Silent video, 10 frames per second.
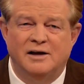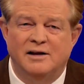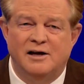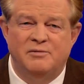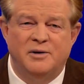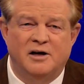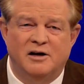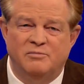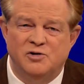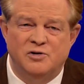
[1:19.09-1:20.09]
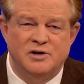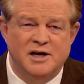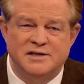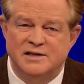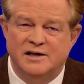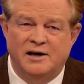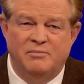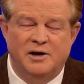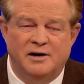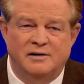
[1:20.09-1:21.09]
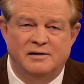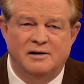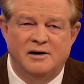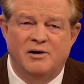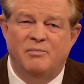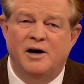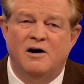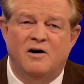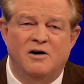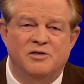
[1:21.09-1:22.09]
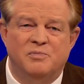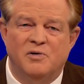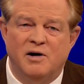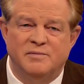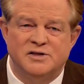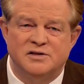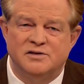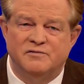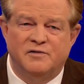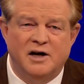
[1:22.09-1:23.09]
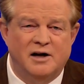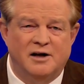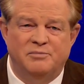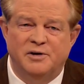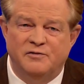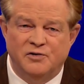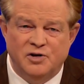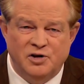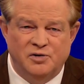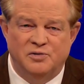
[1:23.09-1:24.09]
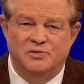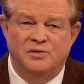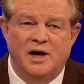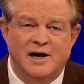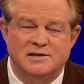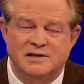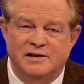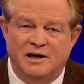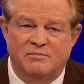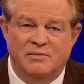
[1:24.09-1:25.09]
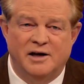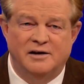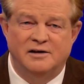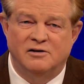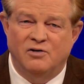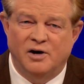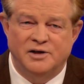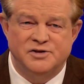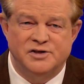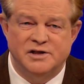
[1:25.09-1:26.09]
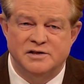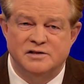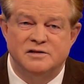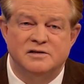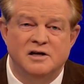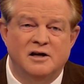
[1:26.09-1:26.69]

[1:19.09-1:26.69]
Let it become your yes and amen. May all the promises of God be for you, yes and amen, in Christ Jesus.